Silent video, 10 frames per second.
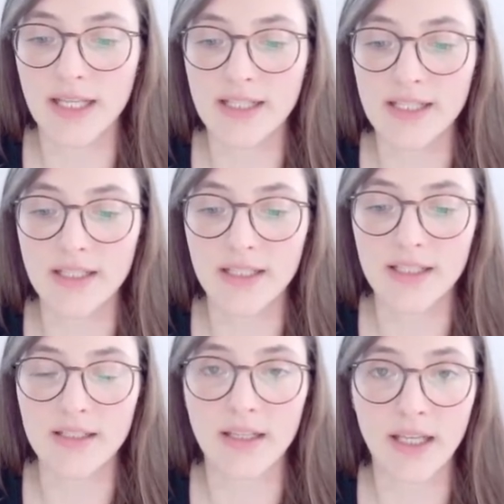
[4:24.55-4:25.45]

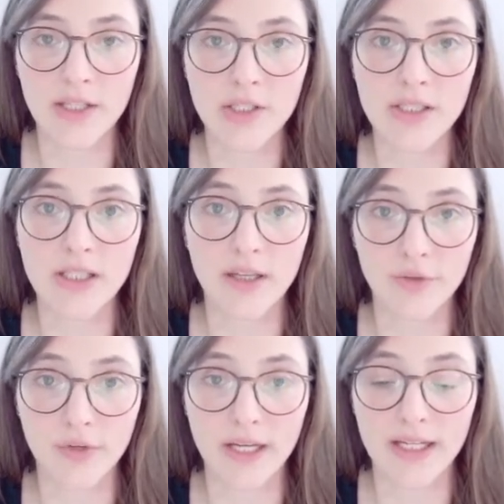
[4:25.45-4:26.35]
instance selections are
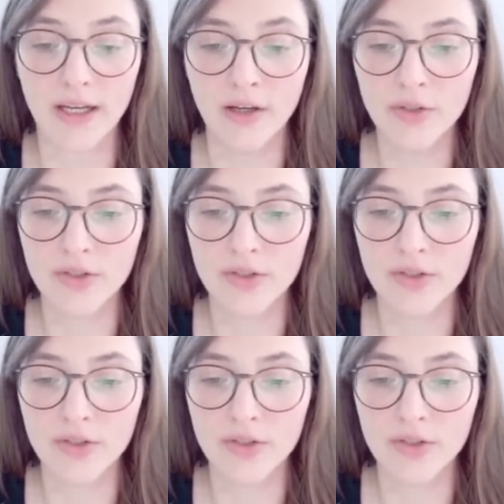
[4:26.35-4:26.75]
grayed out,